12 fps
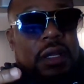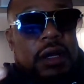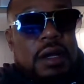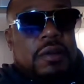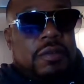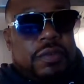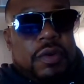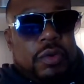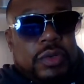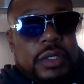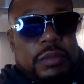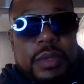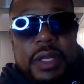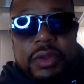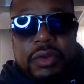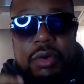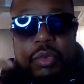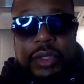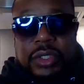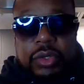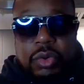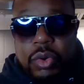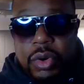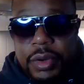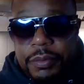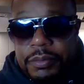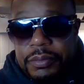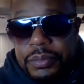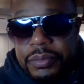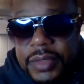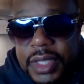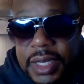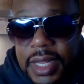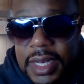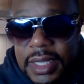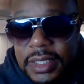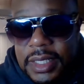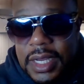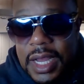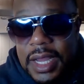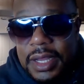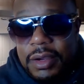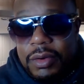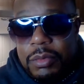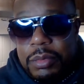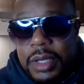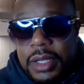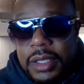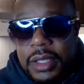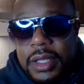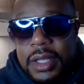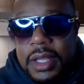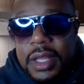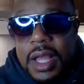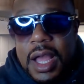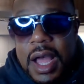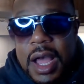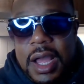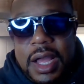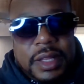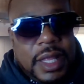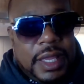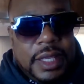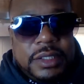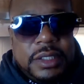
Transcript: unfolded. But, it went to court, and they let the guy go. But I think he